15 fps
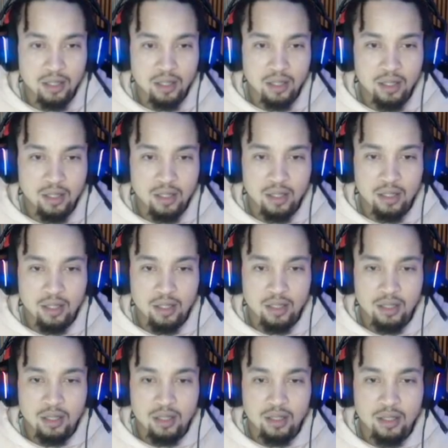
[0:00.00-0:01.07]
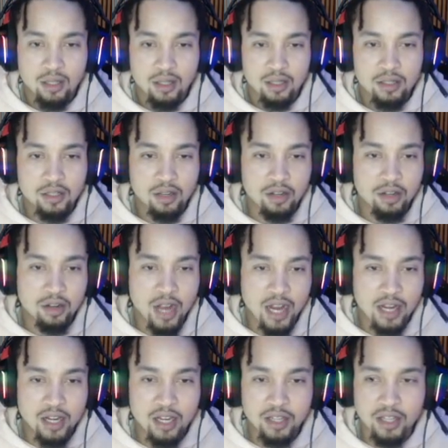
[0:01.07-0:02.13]
Let me kill him. Let me kill him. So do you got
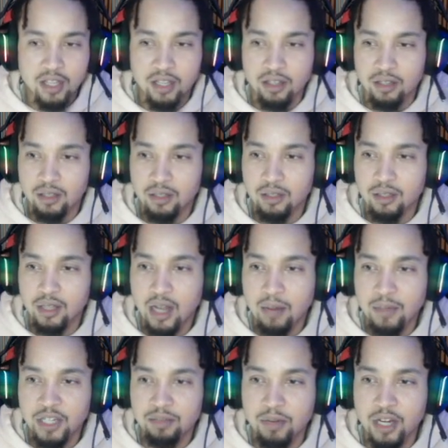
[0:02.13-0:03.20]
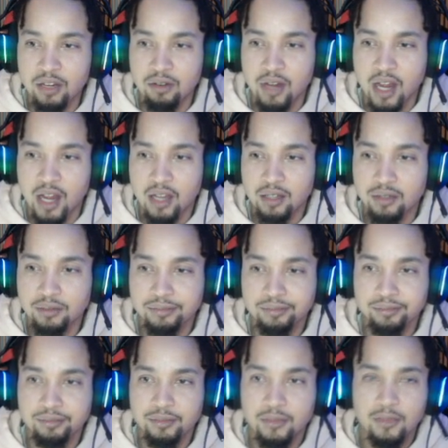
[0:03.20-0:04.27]
anything? How much money you got?
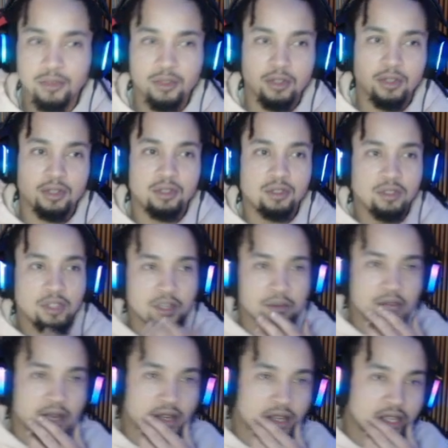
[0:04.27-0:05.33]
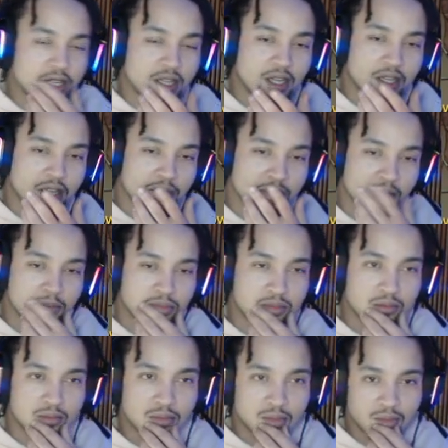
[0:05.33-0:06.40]
Give me a. Uh, give me a.
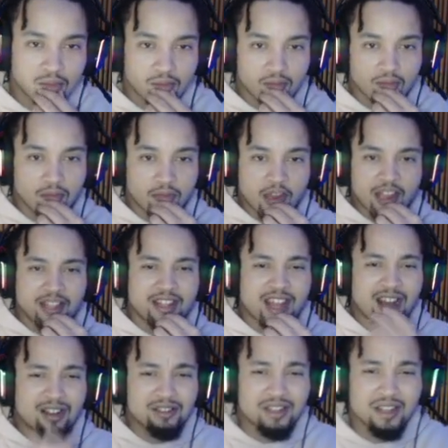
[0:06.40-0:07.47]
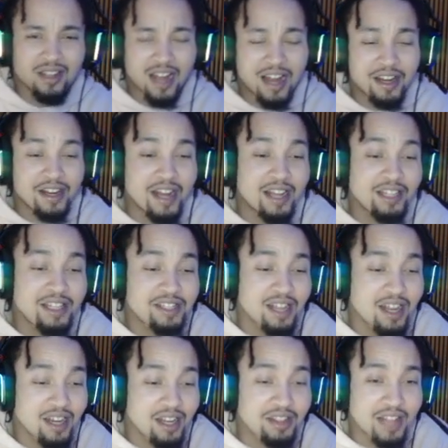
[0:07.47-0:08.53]
Eight thousand. Eight thousand. I need at least a
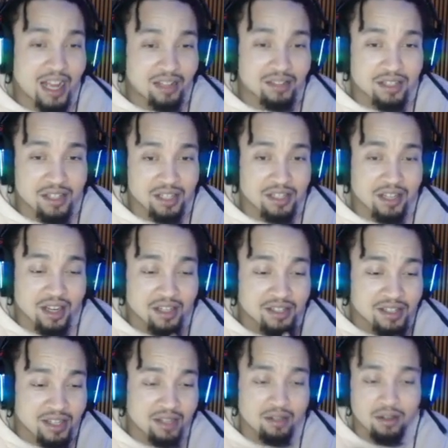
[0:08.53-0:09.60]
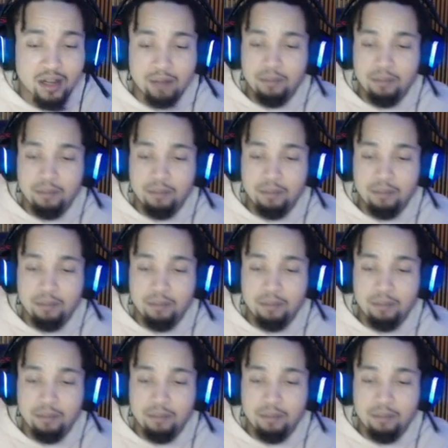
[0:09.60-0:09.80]
hundred thousand just to consider it,